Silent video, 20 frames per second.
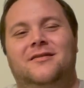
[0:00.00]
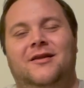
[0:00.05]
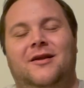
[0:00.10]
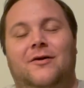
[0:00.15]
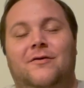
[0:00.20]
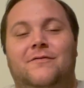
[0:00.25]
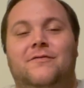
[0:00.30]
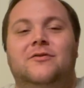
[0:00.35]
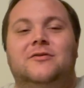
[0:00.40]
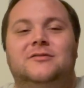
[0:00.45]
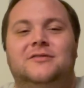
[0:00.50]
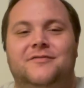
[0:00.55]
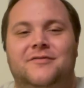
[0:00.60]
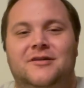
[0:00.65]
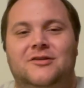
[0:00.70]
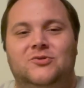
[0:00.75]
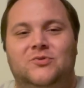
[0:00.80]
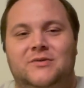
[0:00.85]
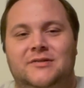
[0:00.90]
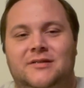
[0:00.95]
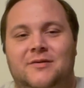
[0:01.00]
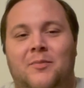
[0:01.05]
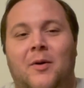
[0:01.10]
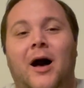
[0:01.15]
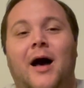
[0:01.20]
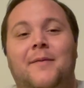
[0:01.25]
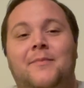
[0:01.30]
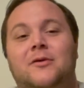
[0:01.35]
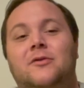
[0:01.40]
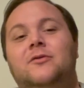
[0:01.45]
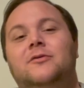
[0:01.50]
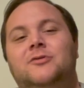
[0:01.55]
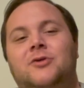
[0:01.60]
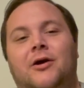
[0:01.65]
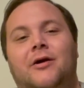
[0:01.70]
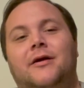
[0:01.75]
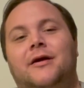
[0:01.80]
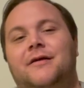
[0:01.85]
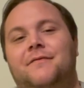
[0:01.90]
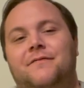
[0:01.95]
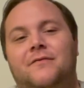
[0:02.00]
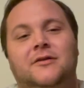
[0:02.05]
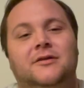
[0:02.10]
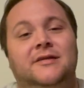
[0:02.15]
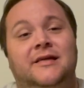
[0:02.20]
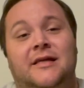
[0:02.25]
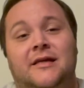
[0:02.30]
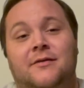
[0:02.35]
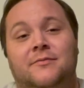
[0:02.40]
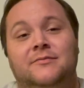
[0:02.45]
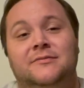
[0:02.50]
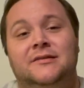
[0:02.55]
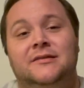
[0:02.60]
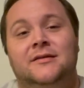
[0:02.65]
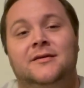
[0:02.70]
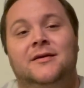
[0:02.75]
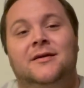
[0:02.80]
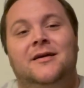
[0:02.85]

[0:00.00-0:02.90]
you know, Vucevic was a popular target for teams,